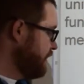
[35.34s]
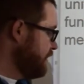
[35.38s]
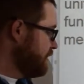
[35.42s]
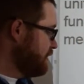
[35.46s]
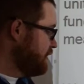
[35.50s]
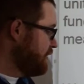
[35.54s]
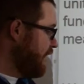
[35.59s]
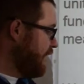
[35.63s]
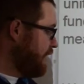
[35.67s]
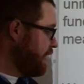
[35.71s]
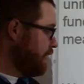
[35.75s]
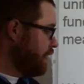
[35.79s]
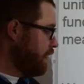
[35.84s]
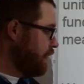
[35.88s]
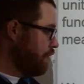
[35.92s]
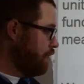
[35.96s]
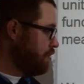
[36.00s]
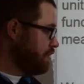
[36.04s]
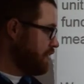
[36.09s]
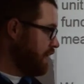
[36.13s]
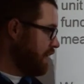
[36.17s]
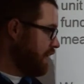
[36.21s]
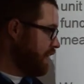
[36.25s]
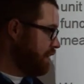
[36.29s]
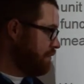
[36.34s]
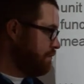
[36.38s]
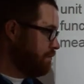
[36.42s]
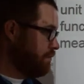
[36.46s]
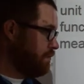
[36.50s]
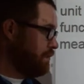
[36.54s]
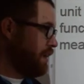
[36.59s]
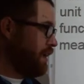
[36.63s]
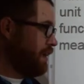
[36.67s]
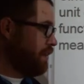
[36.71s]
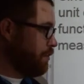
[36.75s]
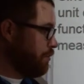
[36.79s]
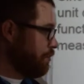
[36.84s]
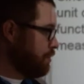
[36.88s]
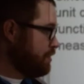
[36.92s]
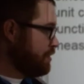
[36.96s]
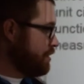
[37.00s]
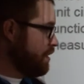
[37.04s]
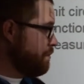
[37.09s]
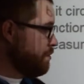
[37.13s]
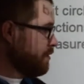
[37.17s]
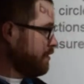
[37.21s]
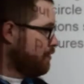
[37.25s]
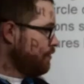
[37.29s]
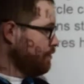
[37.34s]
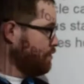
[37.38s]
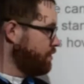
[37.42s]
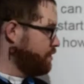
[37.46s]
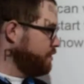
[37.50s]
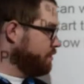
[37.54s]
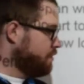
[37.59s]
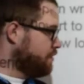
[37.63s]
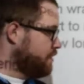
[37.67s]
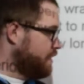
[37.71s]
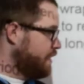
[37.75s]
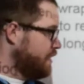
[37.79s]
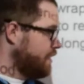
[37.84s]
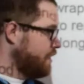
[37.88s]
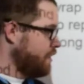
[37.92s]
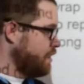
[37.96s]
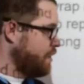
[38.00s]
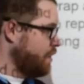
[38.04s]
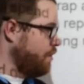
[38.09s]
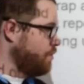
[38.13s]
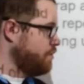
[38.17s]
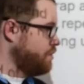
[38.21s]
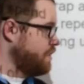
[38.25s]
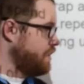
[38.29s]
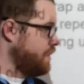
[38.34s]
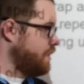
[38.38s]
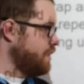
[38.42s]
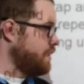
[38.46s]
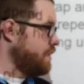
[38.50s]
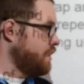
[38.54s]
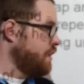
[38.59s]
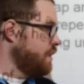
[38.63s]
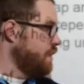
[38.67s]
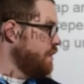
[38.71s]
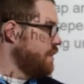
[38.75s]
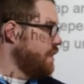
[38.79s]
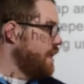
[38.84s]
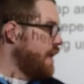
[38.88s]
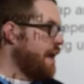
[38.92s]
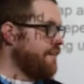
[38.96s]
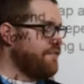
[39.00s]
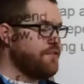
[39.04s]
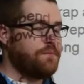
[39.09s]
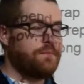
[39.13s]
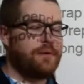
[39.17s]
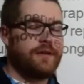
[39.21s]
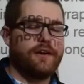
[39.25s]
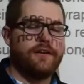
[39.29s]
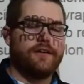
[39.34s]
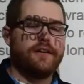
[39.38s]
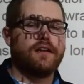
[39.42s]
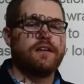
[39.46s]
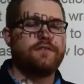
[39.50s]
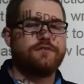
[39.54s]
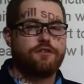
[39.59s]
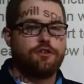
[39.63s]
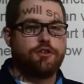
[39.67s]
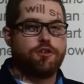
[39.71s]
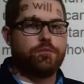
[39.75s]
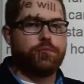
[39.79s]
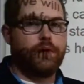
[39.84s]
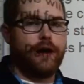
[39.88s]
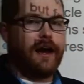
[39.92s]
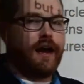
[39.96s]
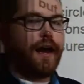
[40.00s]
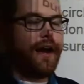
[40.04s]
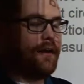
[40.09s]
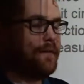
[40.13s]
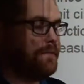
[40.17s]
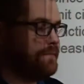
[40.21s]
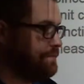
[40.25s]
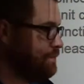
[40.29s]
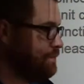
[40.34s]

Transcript: Sine and cosine and the reciprocals, secant and cosecant, have a period of 2 pi.